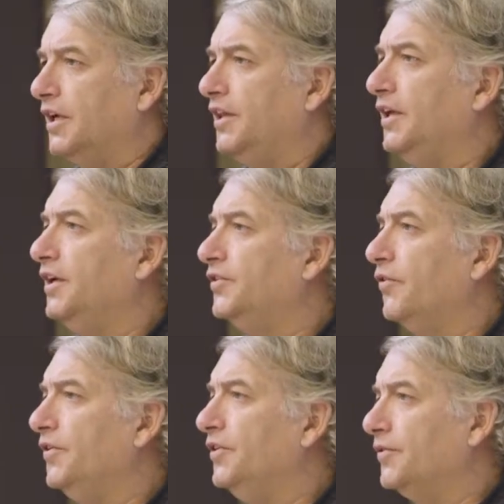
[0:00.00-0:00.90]
I think is
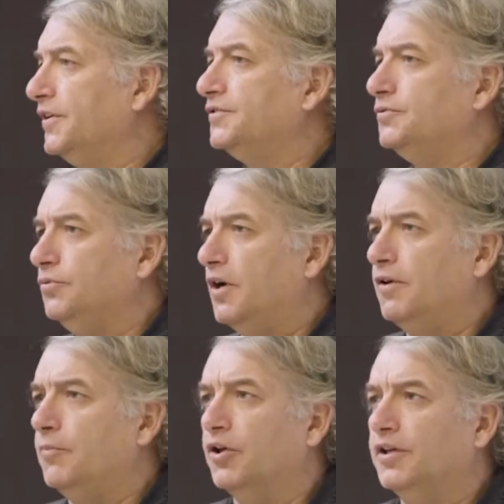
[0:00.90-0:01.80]
of interest to
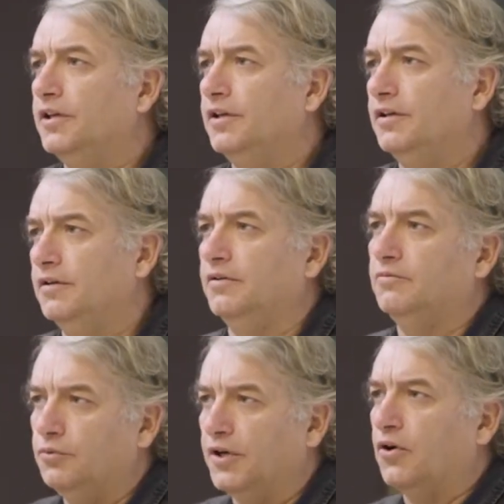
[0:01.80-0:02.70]
everybody,
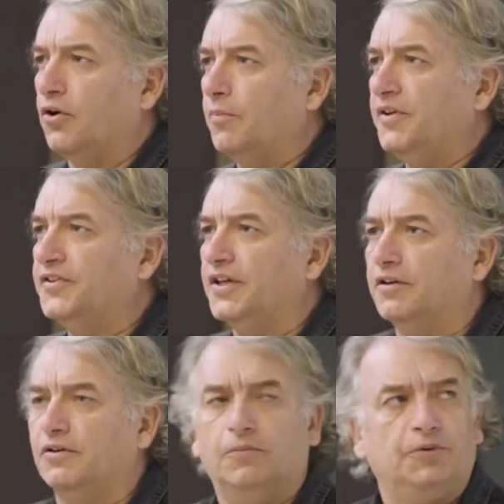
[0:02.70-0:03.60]
to economists
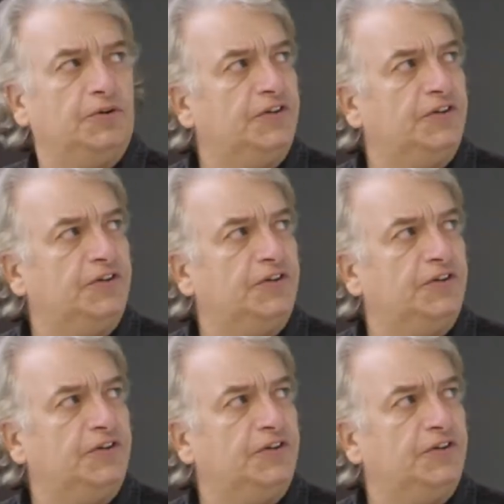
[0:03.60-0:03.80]
and computer